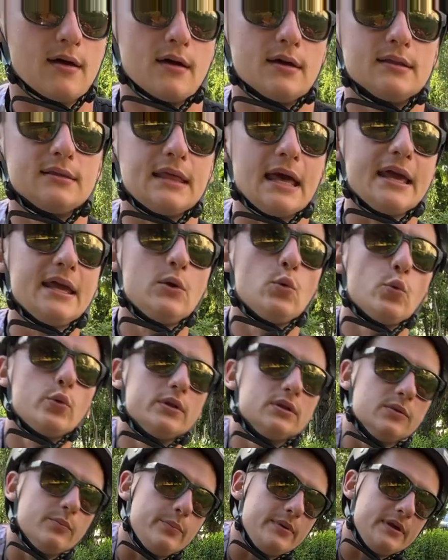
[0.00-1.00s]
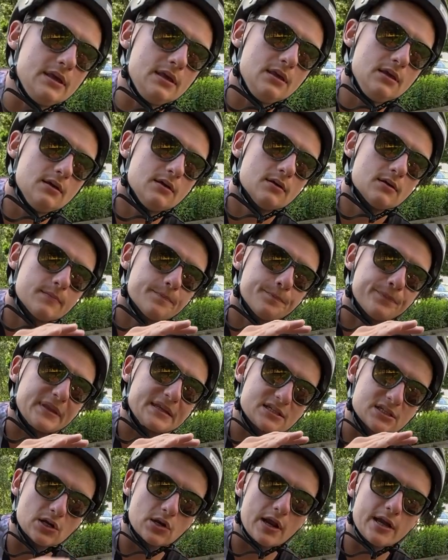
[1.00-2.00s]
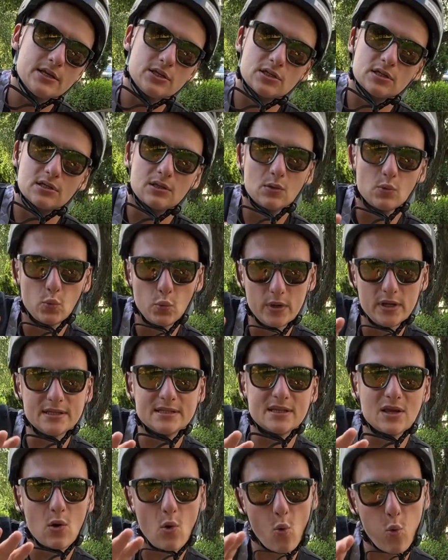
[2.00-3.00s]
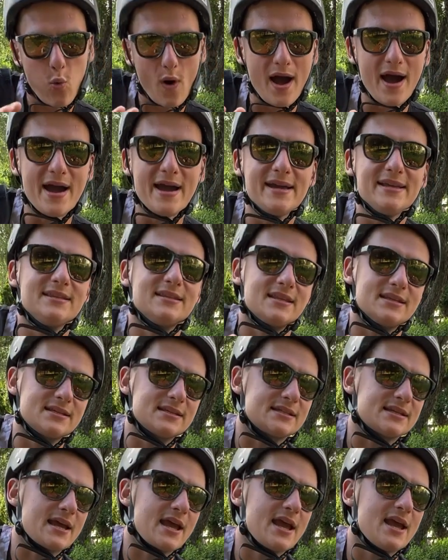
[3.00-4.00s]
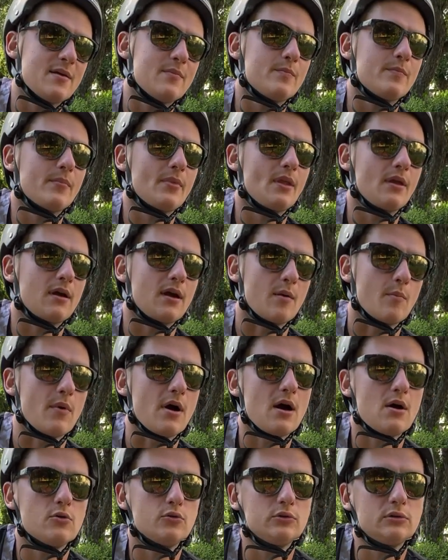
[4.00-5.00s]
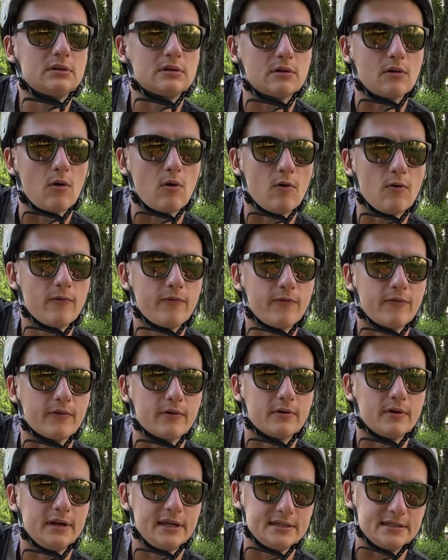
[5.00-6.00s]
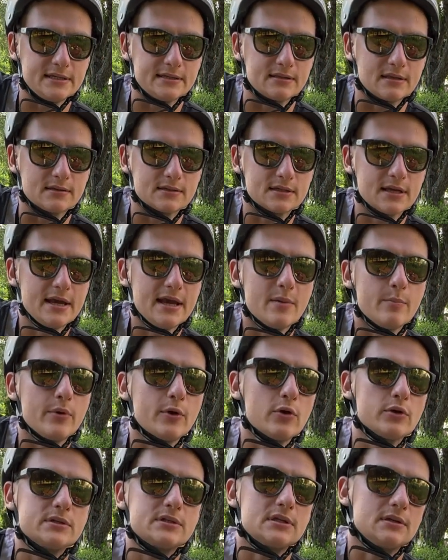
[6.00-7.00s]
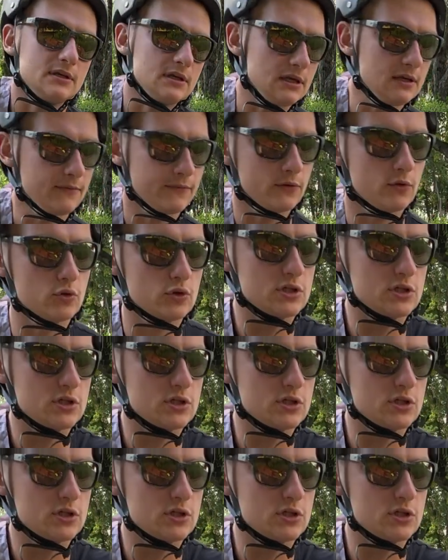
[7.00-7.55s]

they will be scratched with quite the same amount of resistance. Because if you